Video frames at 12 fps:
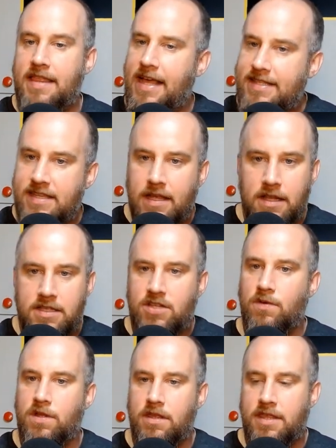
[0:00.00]
And that's
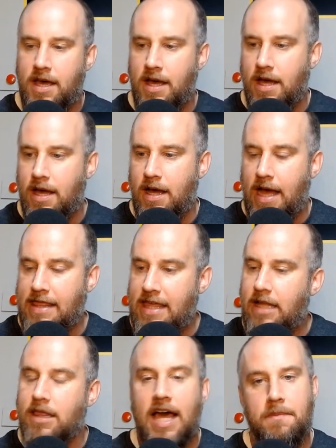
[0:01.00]
I
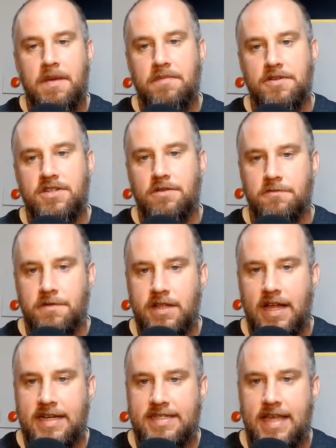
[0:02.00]
think a lot of people don't
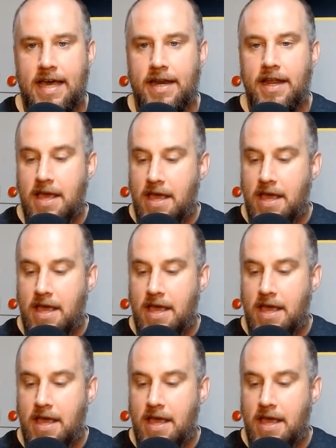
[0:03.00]
realize that.